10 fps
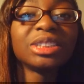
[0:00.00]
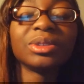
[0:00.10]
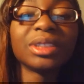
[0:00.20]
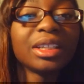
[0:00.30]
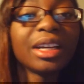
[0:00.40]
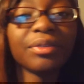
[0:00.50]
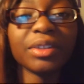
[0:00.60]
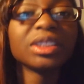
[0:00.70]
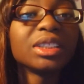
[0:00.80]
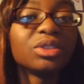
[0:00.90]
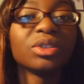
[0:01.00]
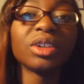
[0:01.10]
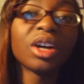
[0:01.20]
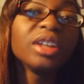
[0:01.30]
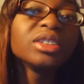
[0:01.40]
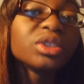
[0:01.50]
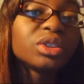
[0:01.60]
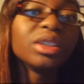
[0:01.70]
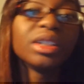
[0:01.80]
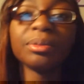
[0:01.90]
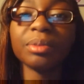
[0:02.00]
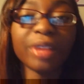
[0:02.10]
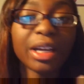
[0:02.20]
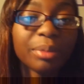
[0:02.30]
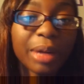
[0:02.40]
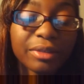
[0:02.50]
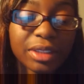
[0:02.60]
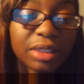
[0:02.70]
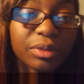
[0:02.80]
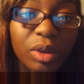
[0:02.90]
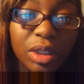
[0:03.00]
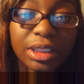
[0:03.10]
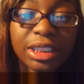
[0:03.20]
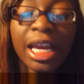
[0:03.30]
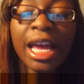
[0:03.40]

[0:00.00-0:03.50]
she was in there at first because, the curtains are drawn, provided privacy, of course.